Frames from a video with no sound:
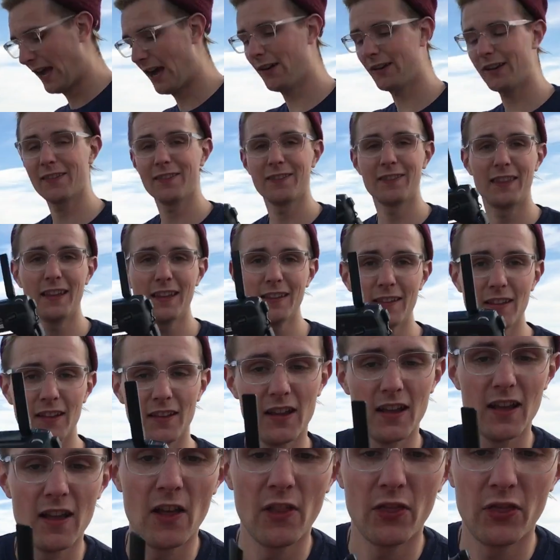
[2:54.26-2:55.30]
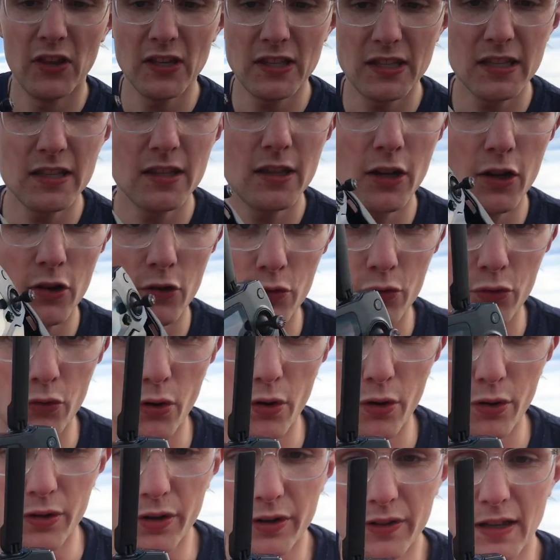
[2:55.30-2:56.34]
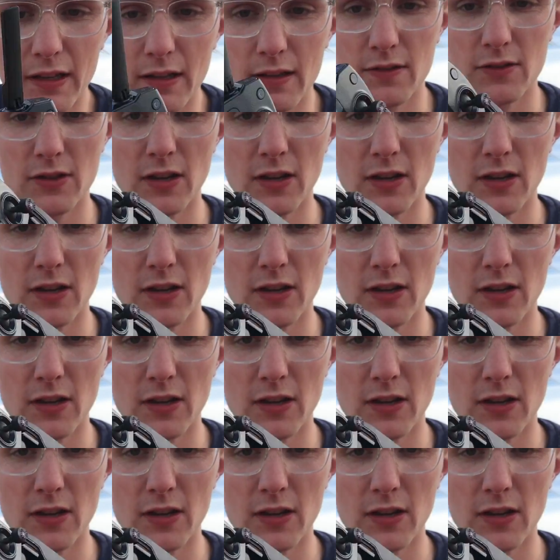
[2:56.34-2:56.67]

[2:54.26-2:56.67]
How can this, this is the controller that